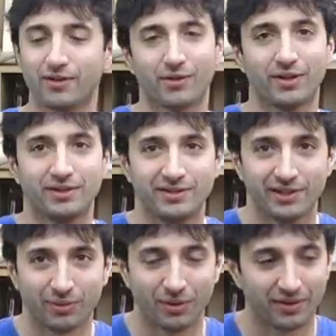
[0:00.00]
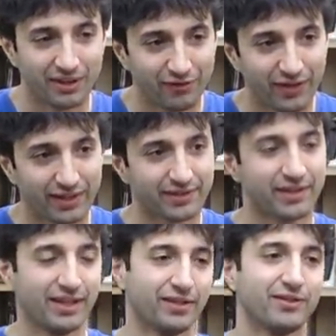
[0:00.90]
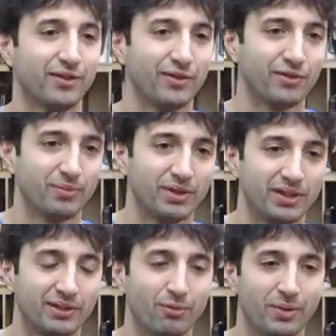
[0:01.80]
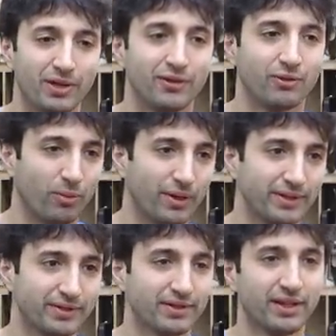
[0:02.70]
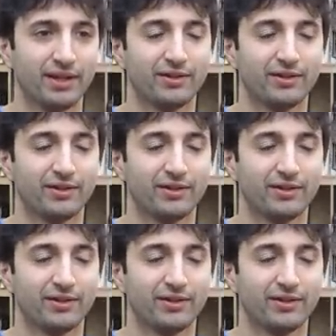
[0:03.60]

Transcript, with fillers: other on dealing with defects. So those will be repeated twice.